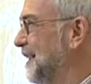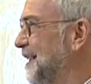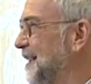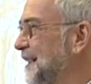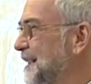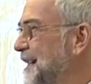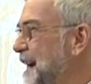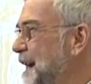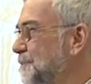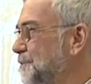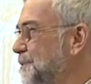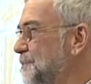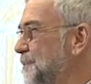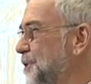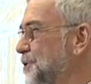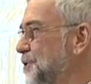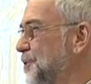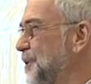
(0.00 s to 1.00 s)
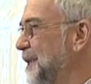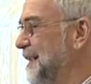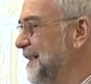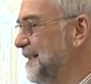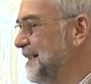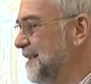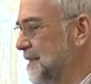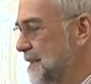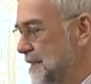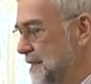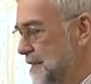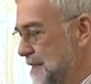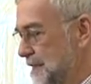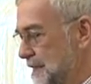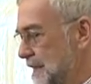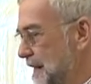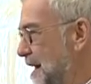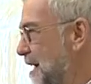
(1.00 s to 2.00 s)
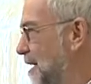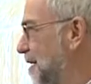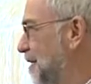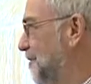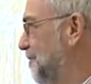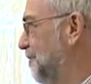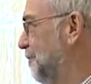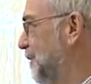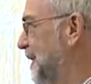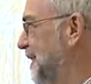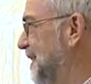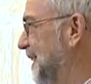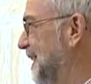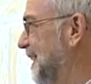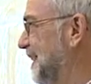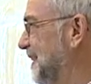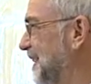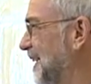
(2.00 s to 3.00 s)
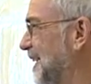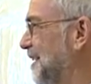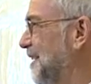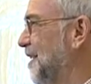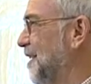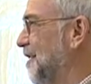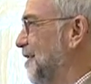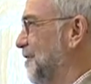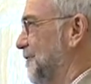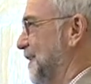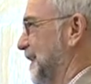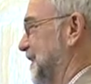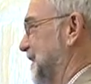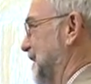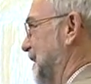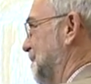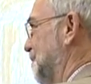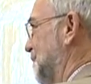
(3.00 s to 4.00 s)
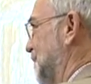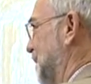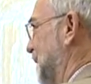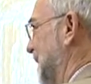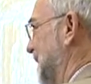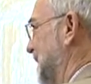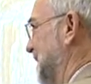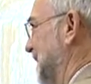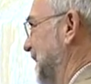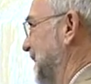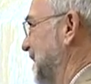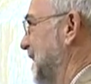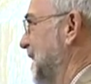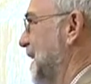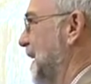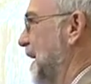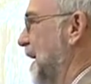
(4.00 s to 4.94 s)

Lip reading: in the gap between half reading it and half extemporizing,